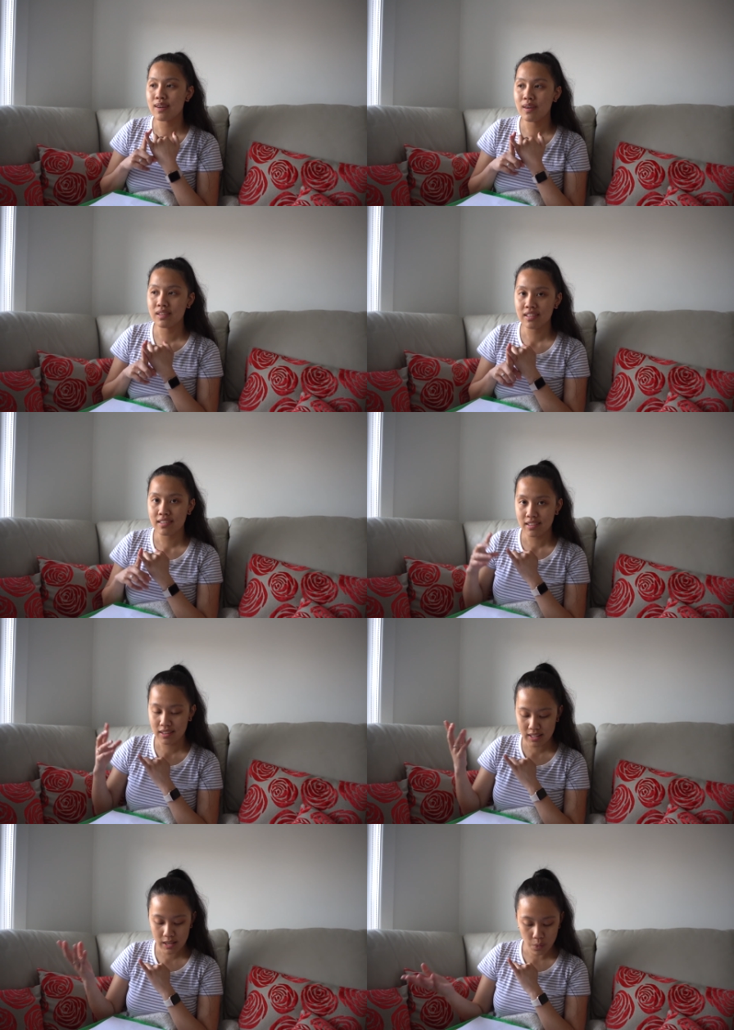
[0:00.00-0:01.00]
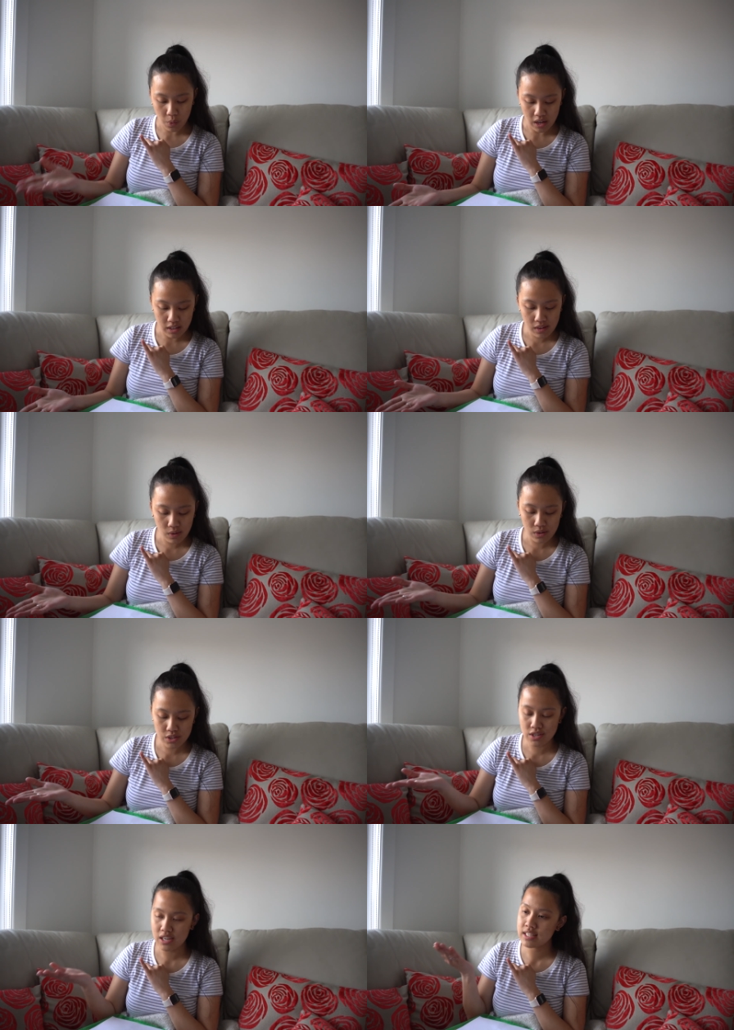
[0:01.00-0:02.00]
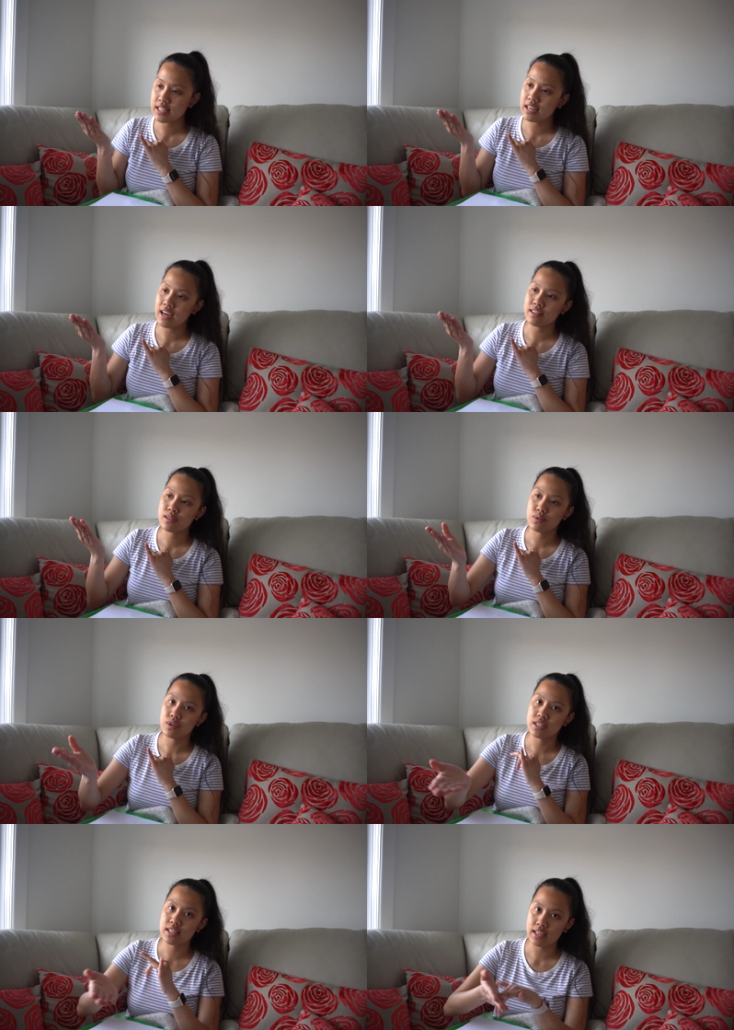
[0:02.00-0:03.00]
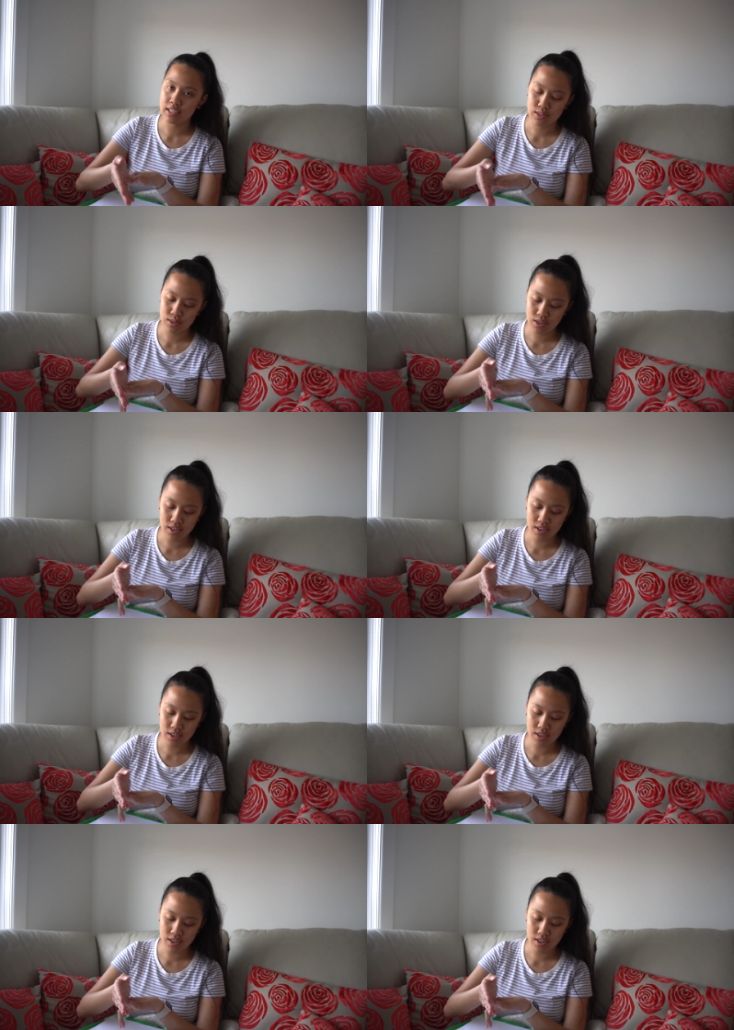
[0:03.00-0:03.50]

on thing 1 or should I set out towards thing 2?